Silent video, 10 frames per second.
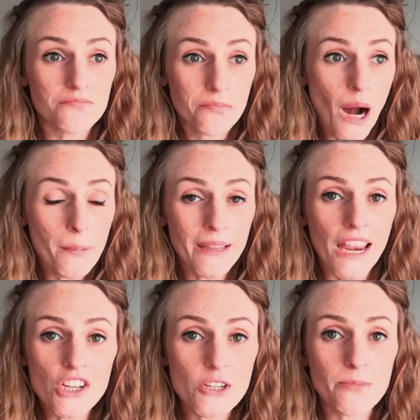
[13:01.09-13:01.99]

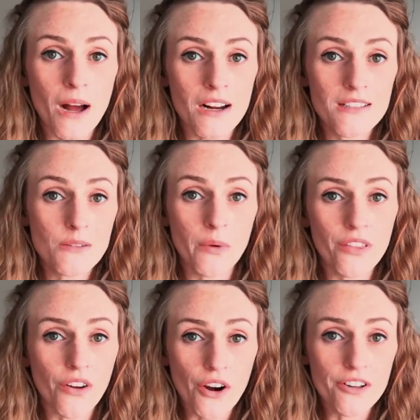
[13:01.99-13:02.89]
propagation box
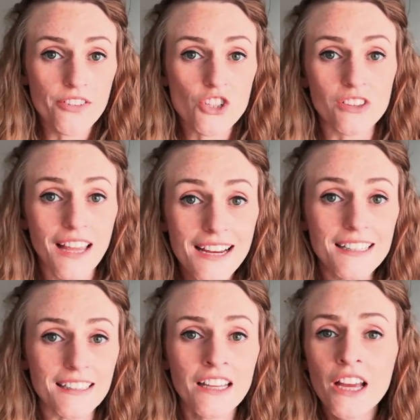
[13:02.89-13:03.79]
with artificial
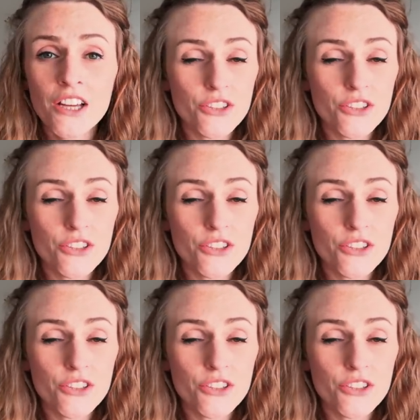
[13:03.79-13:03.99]
lighting.